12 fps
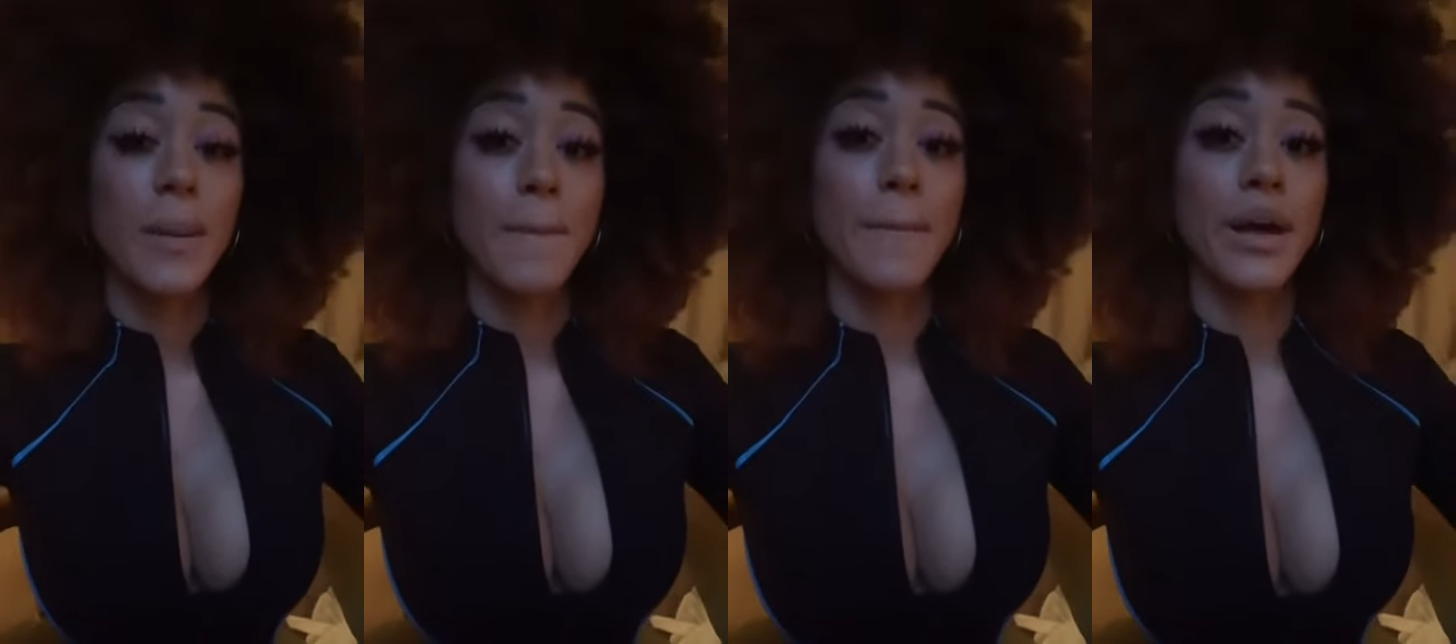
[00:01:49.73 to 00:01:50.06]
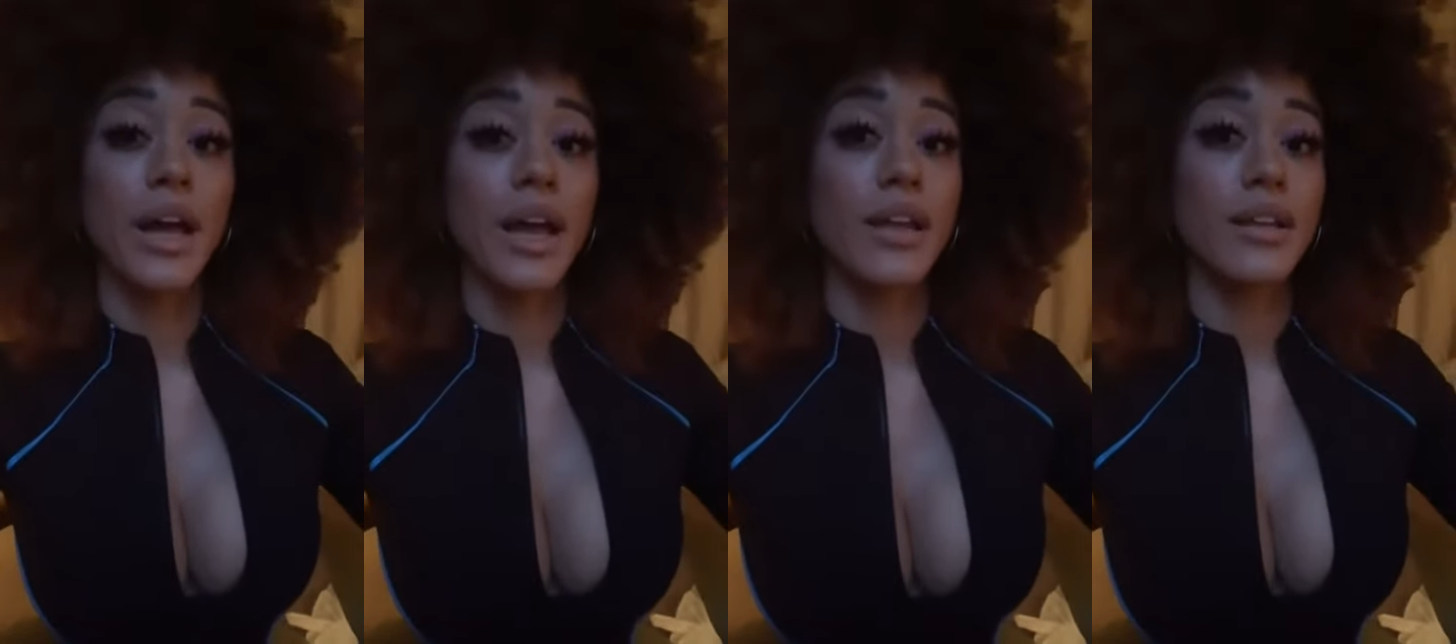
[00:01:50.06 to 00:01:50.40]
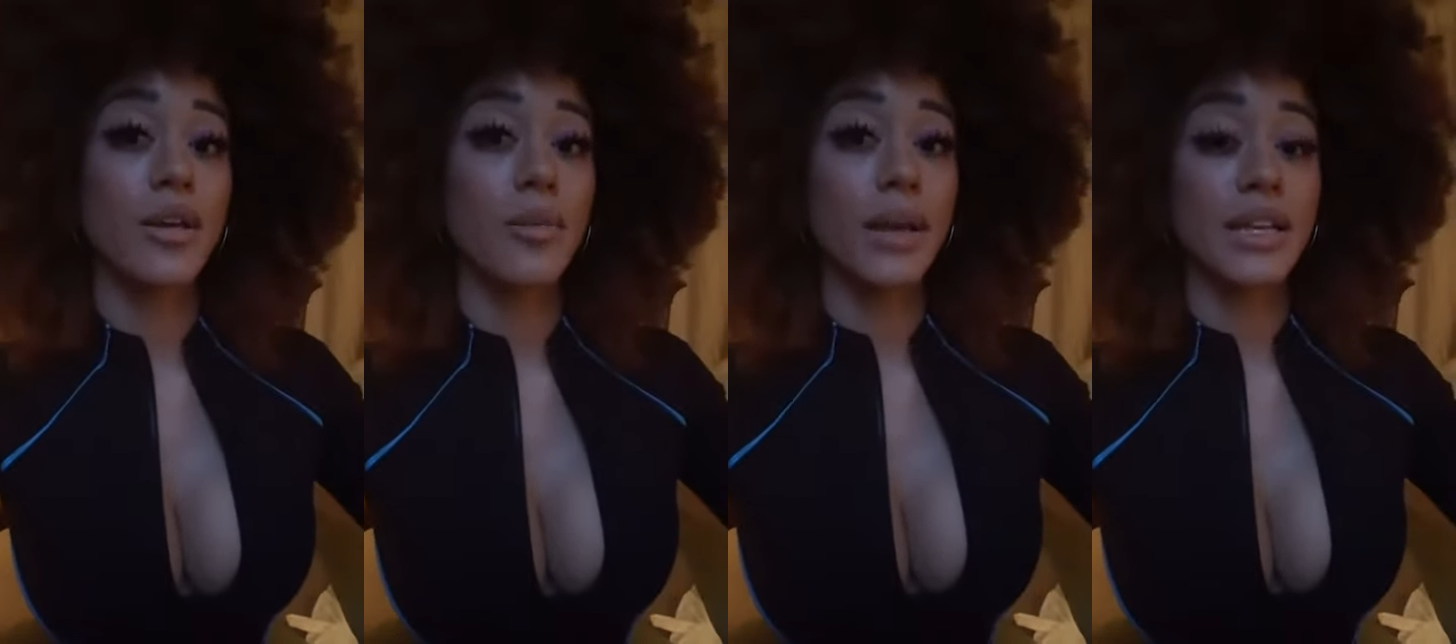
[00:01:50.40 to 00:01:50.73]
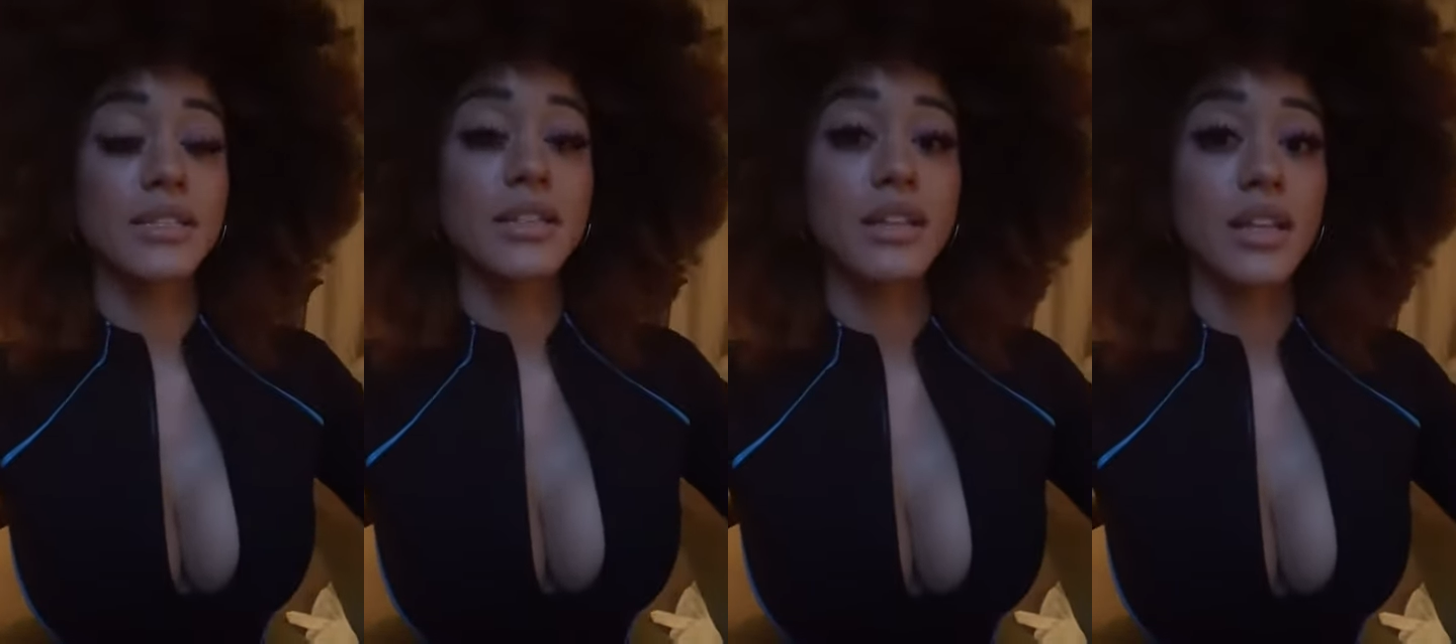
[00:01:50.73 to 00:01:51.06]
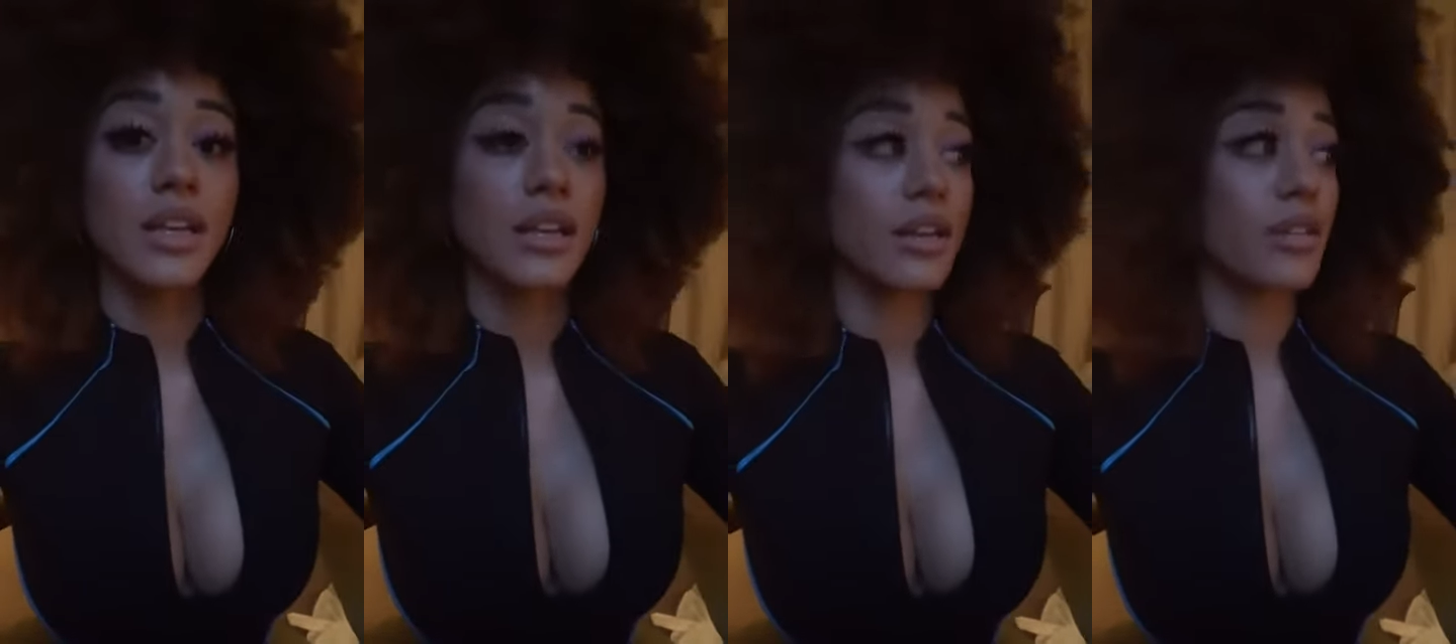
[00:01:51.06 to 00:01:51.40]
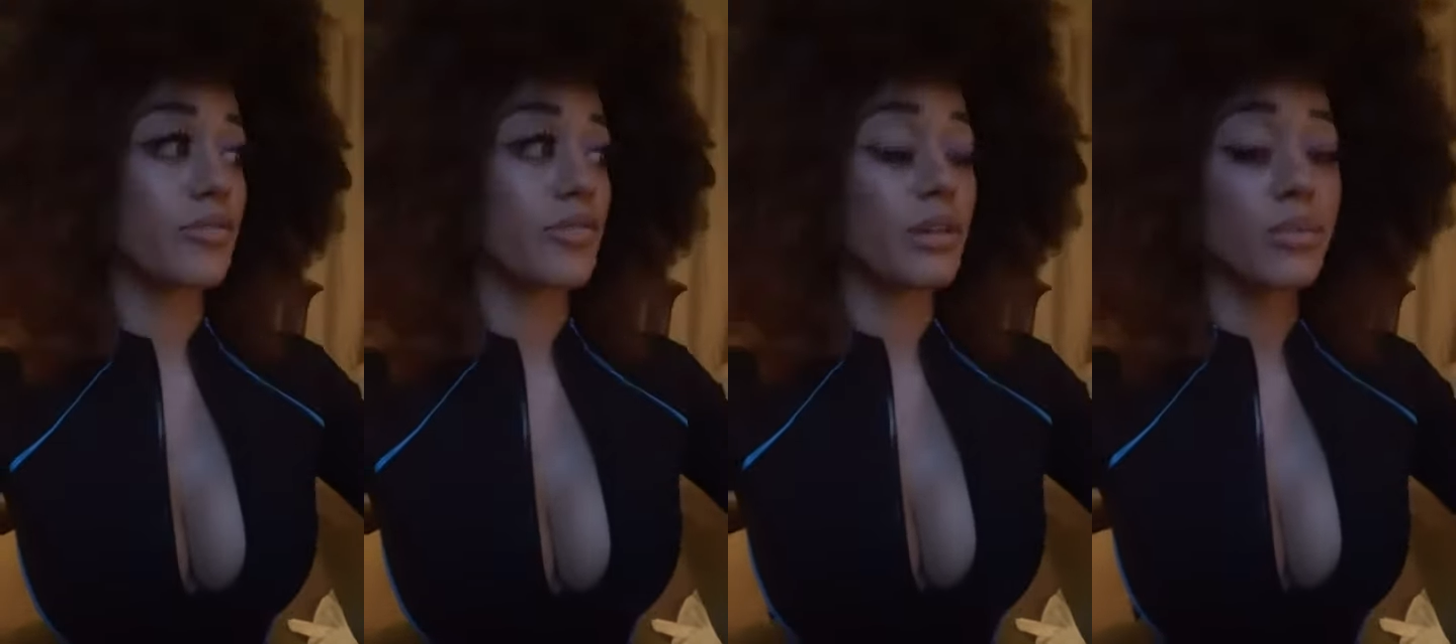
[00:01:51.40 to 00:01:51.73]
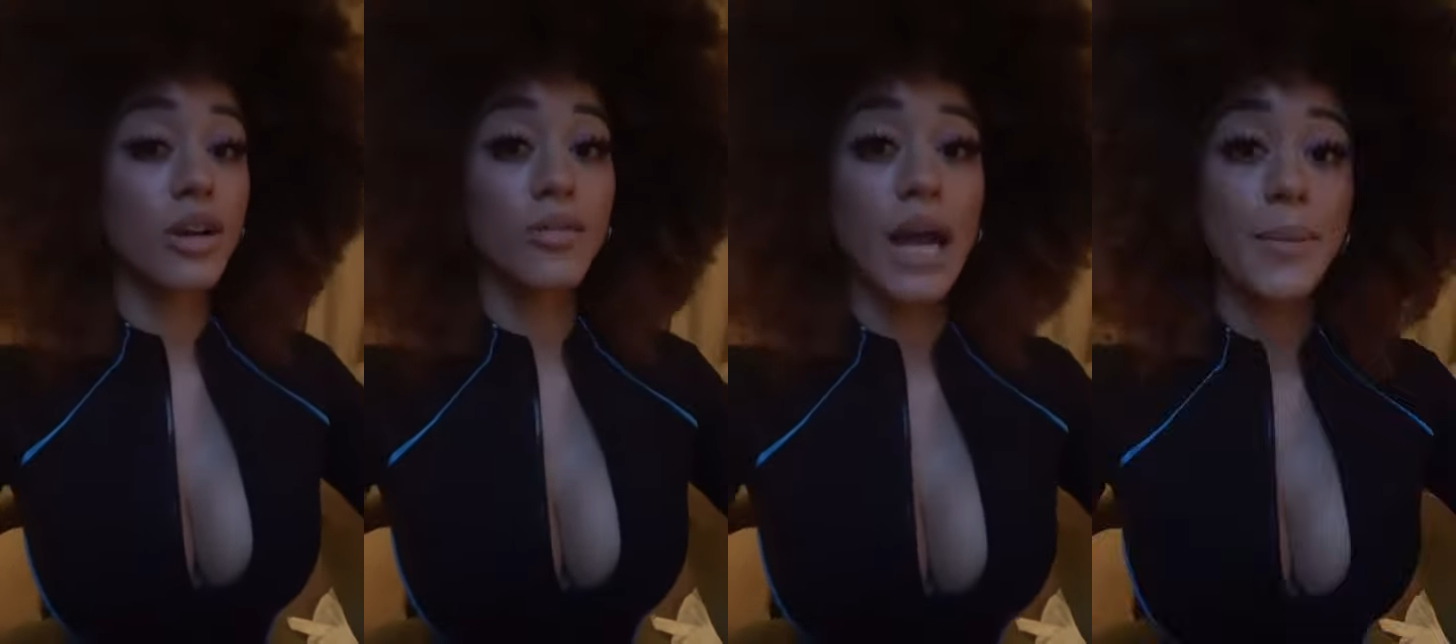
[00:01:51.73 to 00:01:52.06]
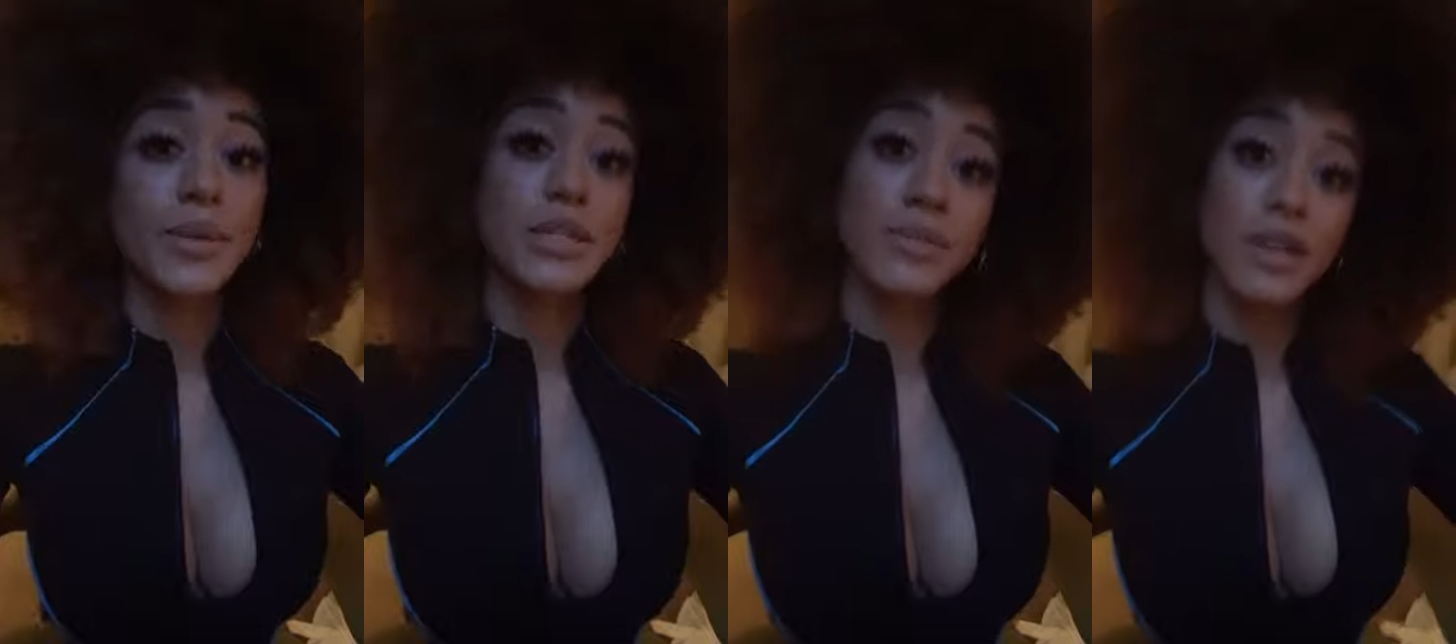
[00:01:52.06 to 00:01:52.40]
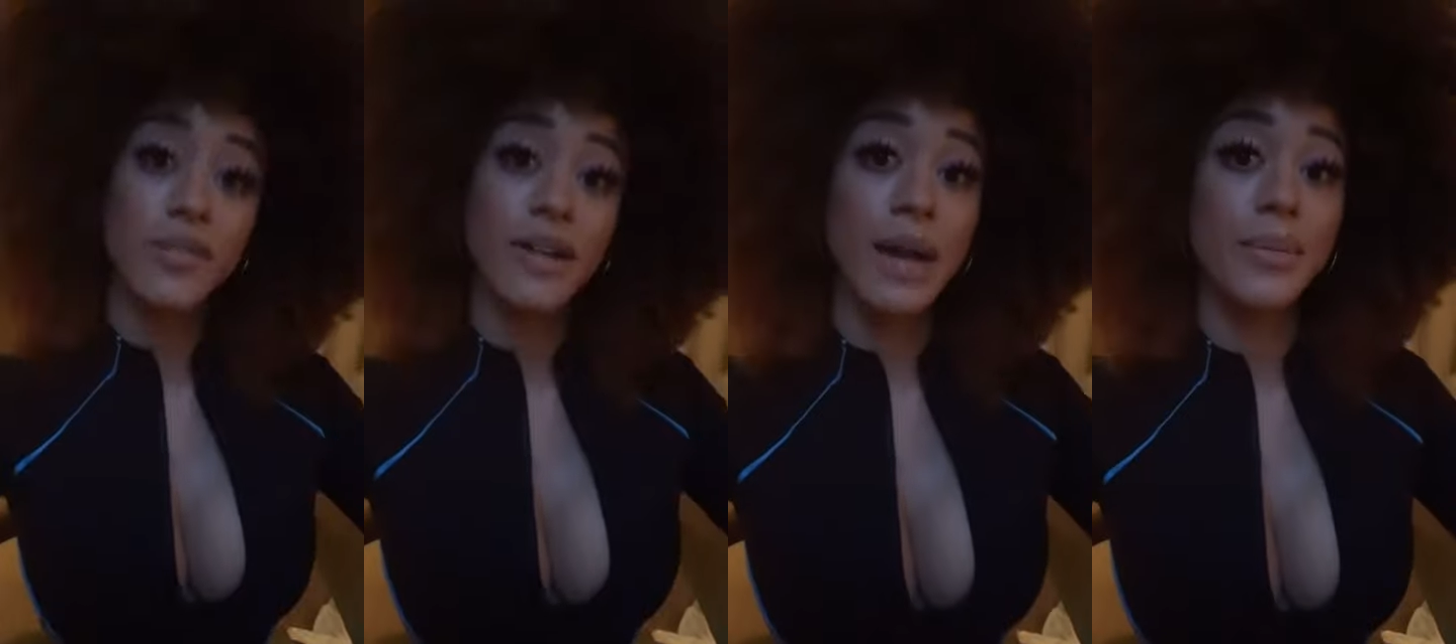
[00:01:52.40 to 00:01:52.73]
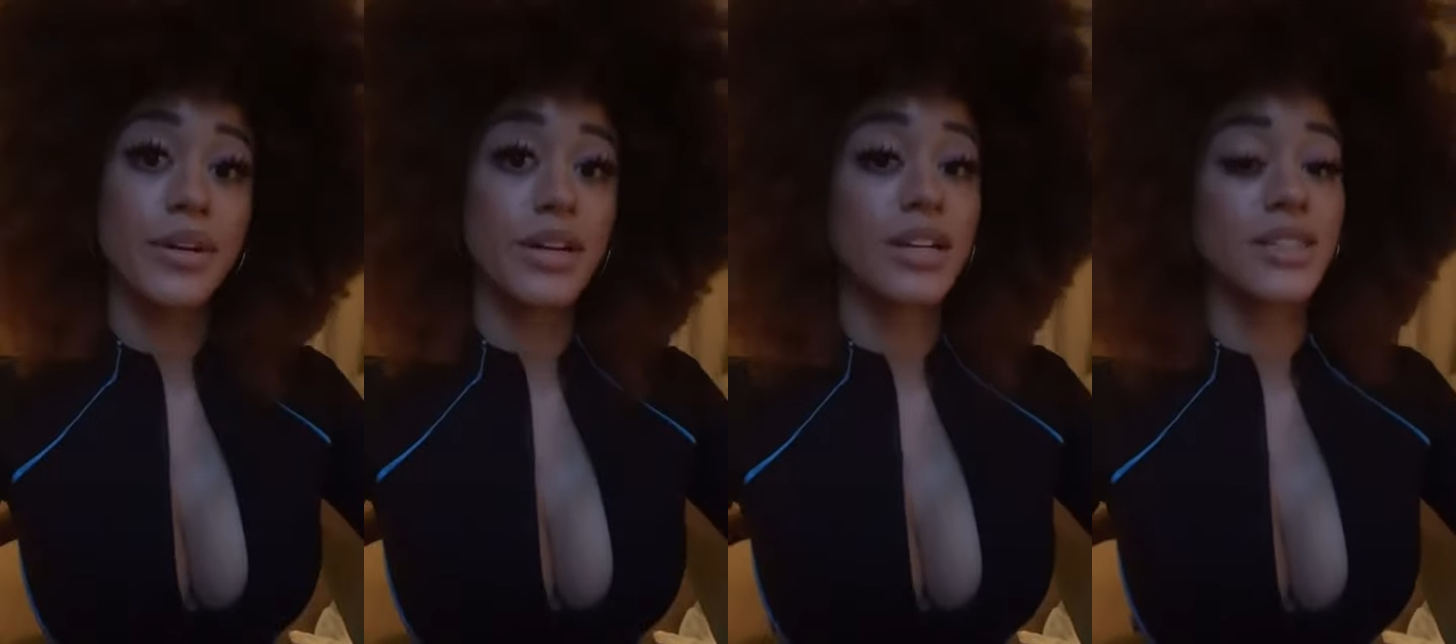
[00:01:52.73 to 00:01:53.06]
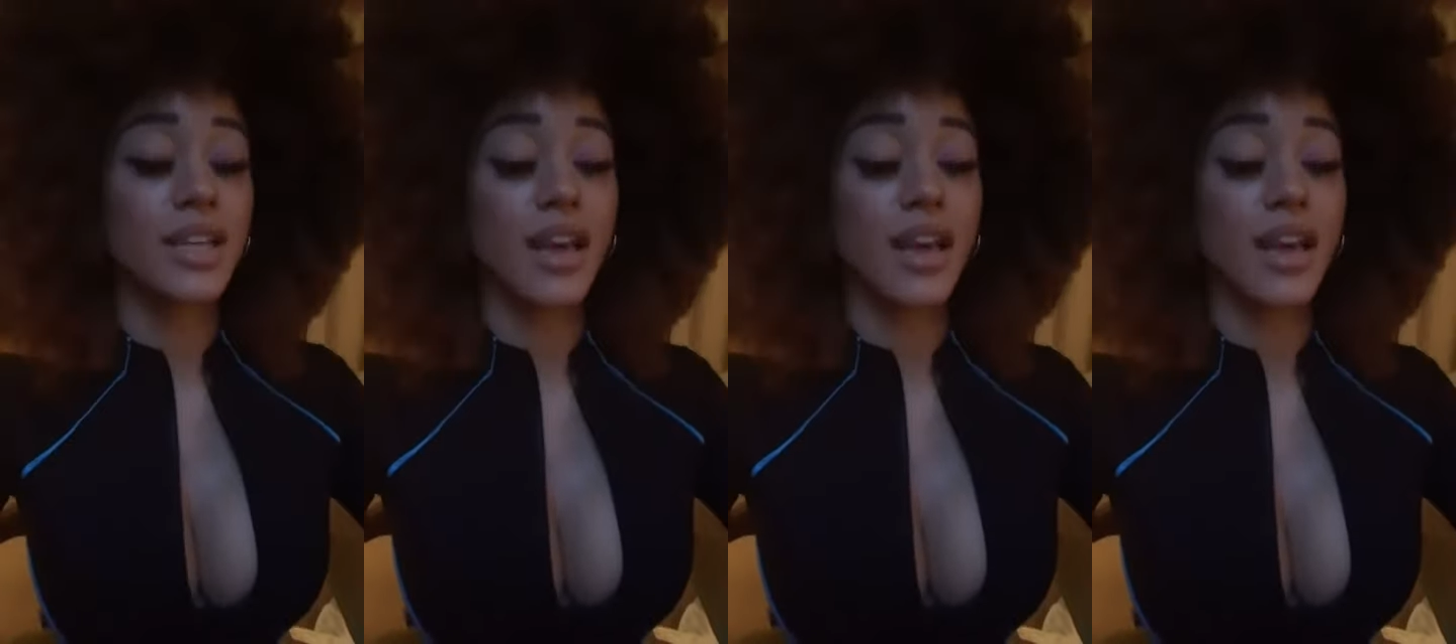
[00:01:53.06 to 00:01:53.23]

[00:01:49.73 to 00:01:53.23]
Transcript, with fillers: But basically, female rappers, male rappers,